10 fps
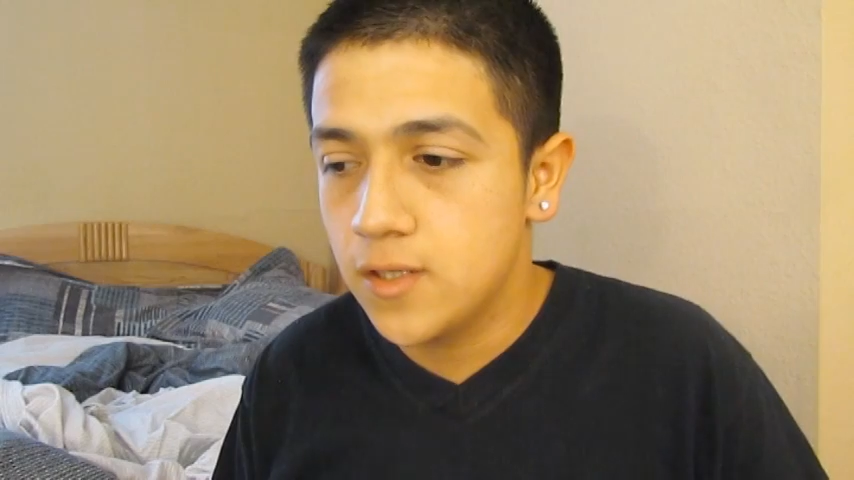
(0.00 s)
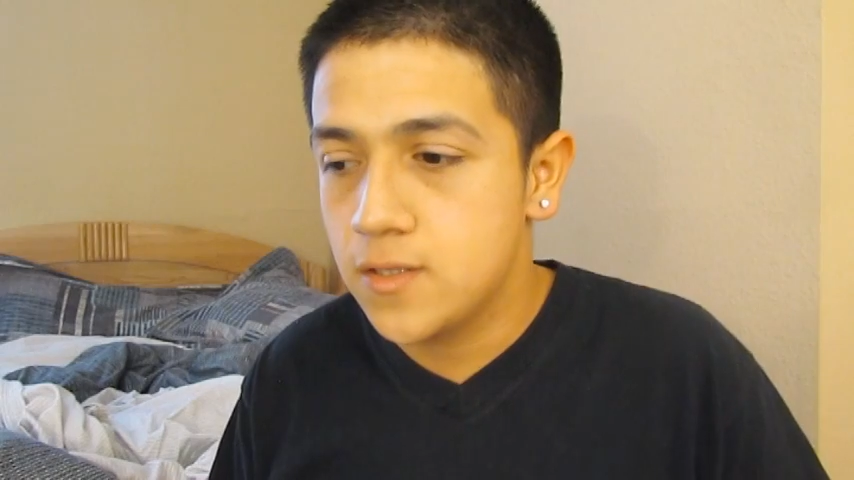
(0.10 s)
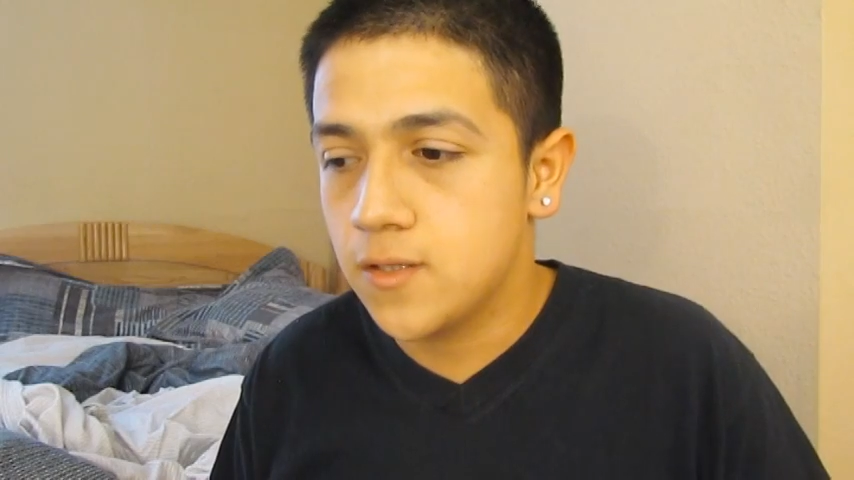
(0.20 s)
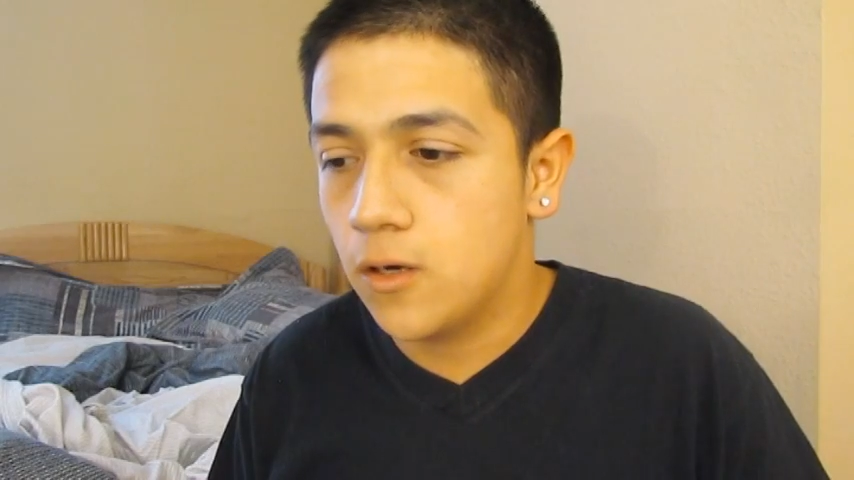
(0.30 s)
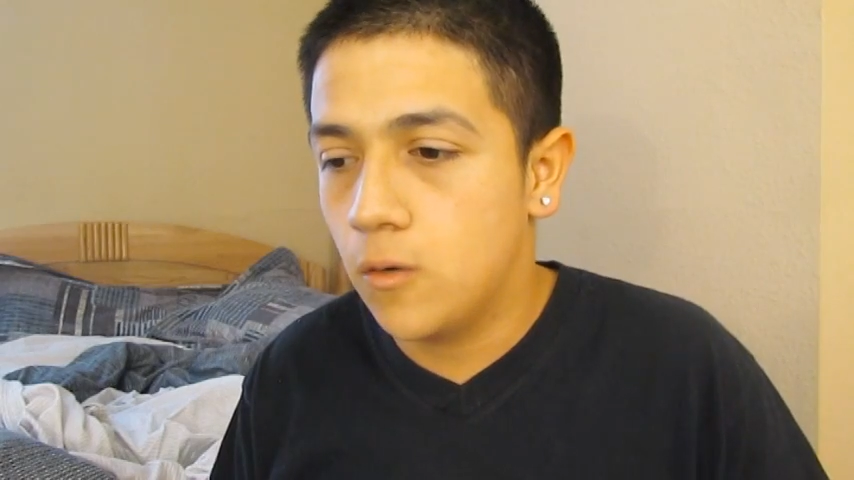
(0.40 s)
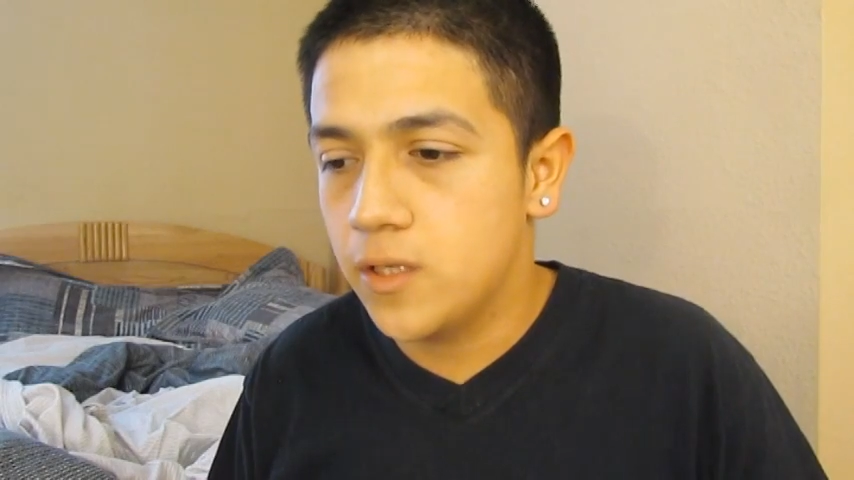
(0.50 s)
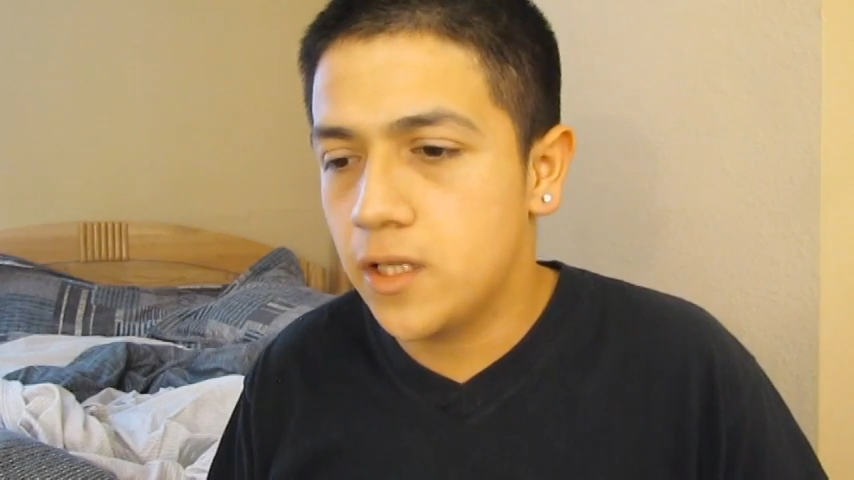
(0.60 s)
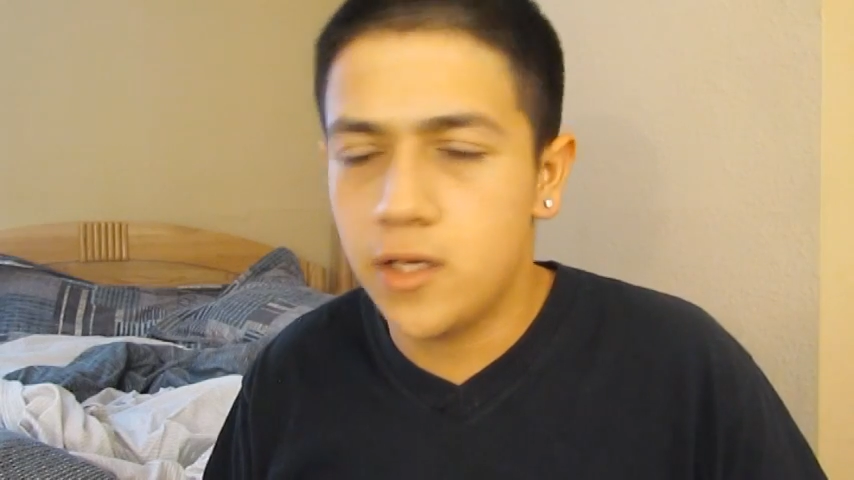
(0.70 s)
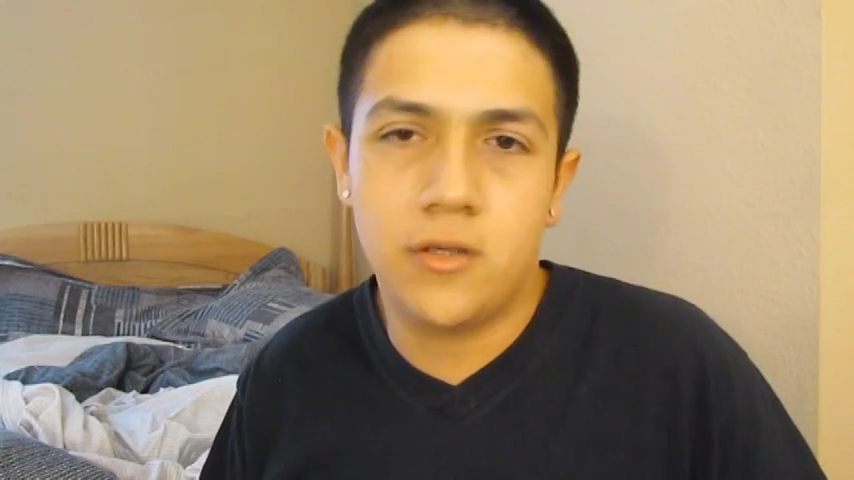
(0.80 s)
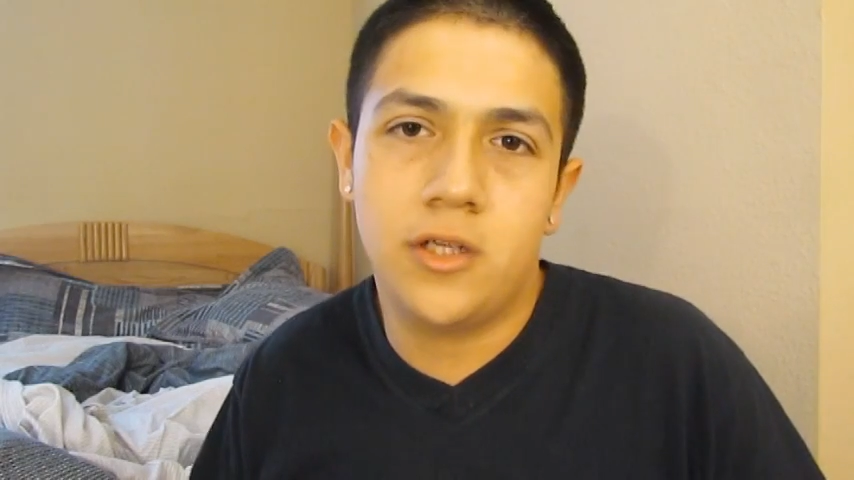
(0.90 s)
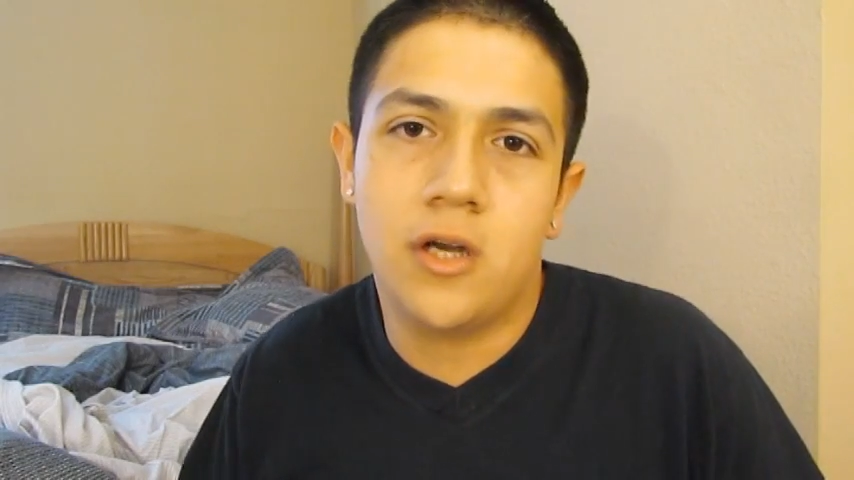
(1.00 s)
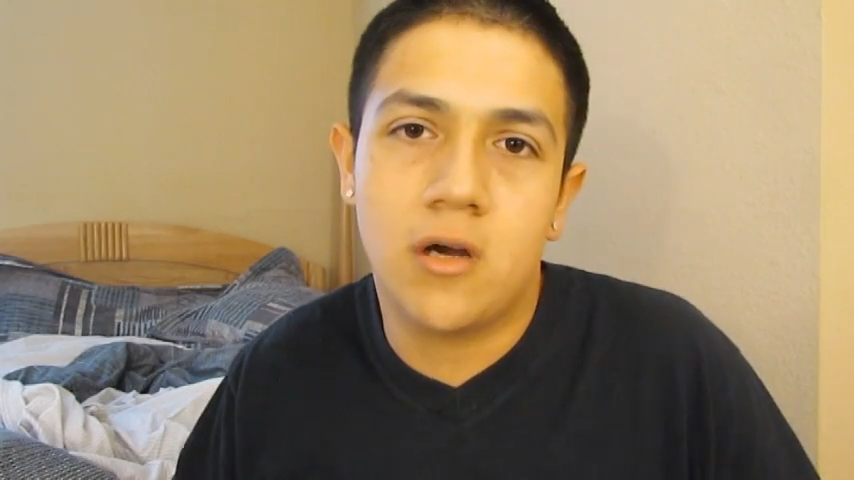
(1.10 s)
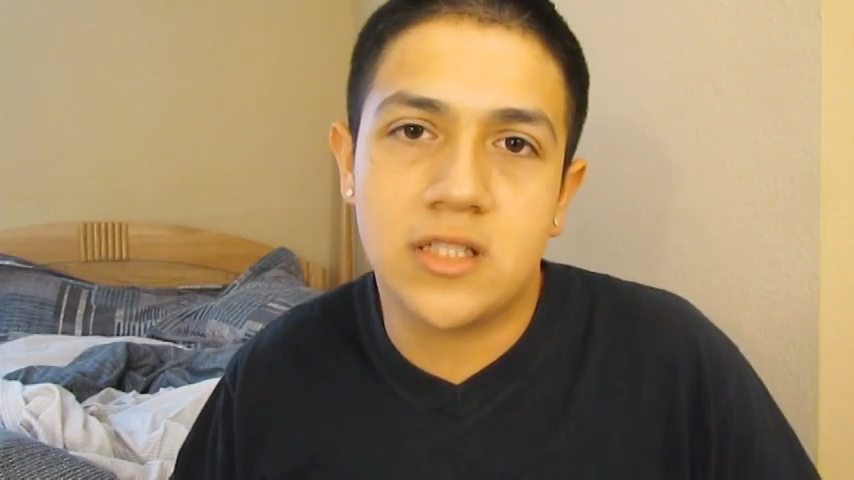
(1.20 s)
So it you know,